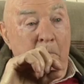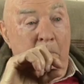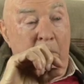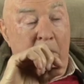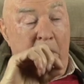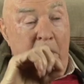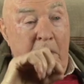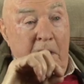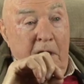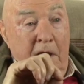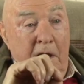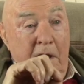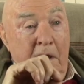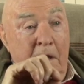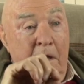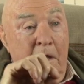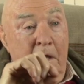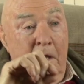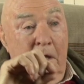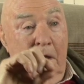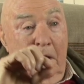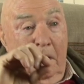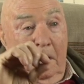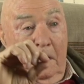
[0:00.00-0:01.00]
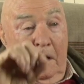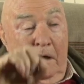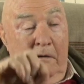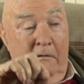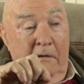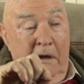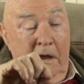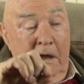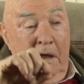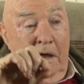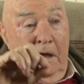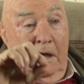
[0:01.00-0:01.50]
Being,
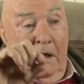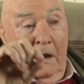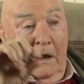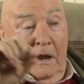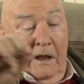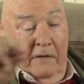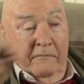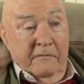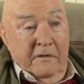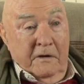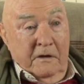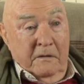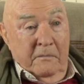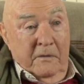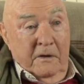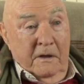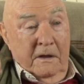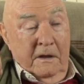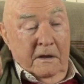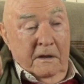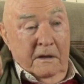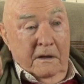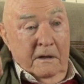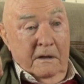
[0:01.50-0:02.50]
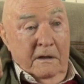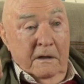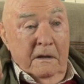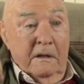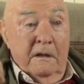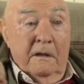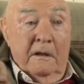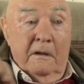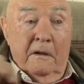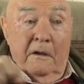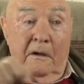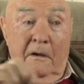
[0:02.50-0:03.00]
knowing and loving to be.
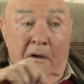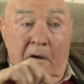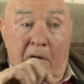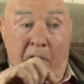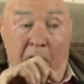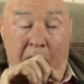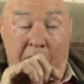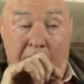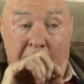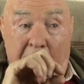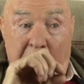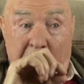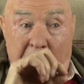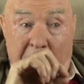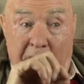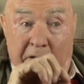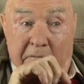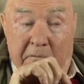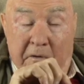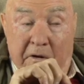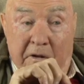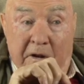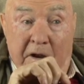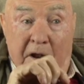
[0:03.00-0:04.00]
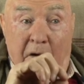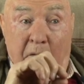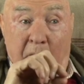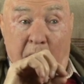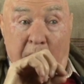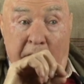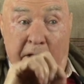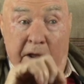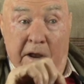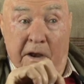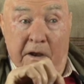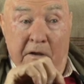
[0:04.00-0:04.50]
Or another way of putting it,
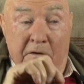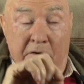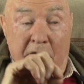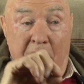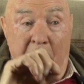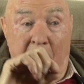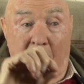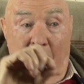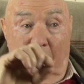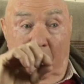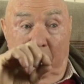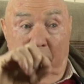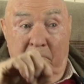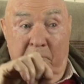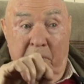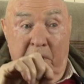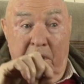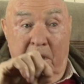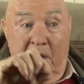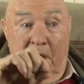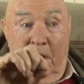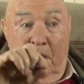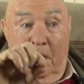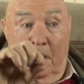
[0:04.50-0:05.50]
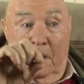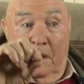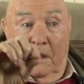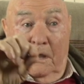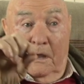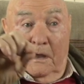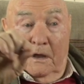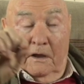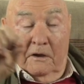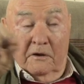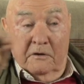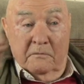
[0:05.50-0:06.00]
awareness of being
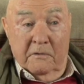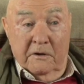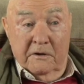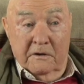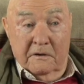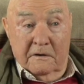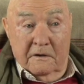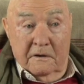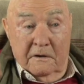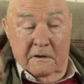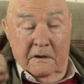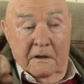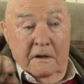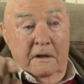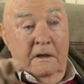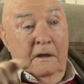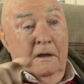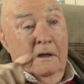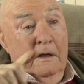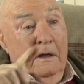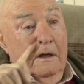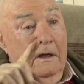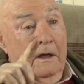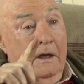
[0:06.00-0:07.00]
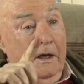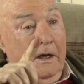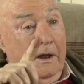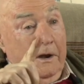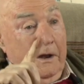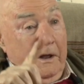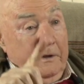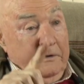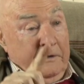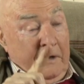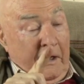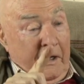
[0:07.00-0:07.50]
is bliss. And
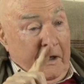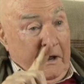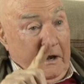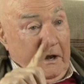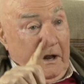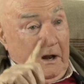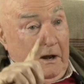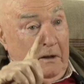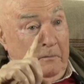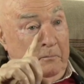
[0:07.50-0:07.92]
the Sagata